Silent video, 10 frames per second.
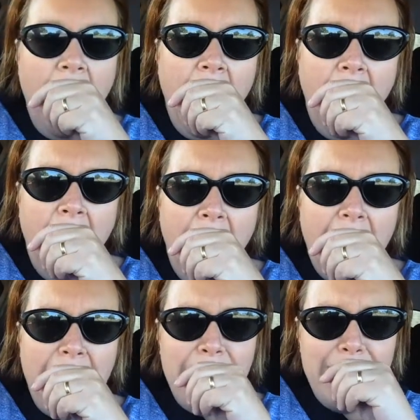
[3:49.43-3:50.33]
Oh,
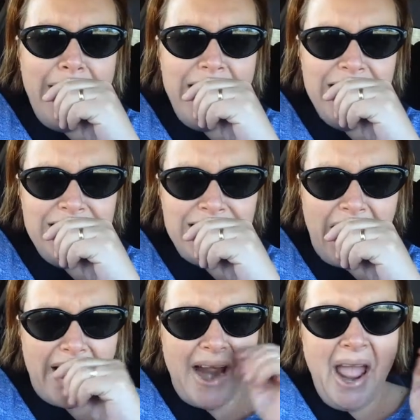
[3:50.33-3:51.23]
I'm
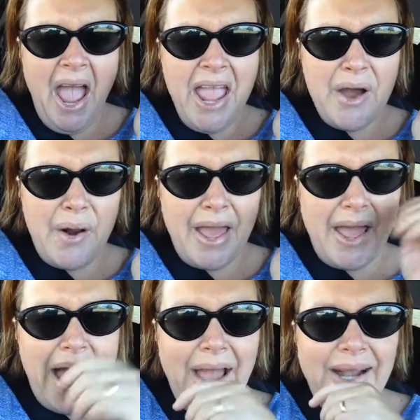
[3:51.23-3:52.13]
sorry, yawning
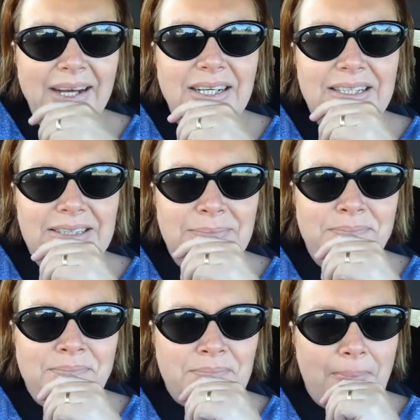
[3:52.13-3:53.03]
again.
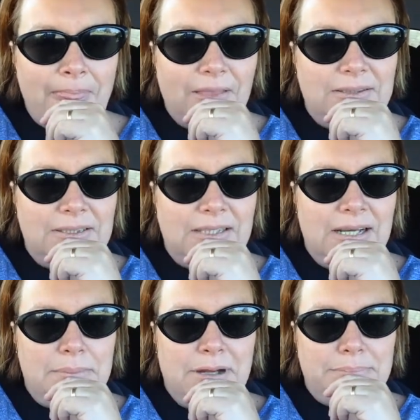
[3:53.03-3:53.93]
Um,
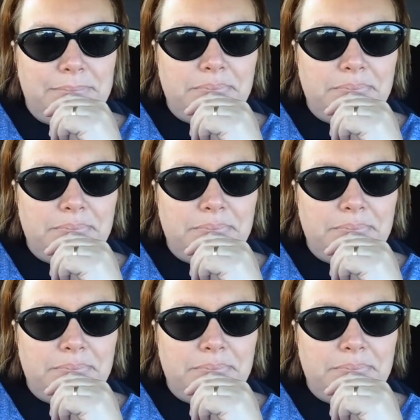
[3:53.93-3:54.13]
arm up,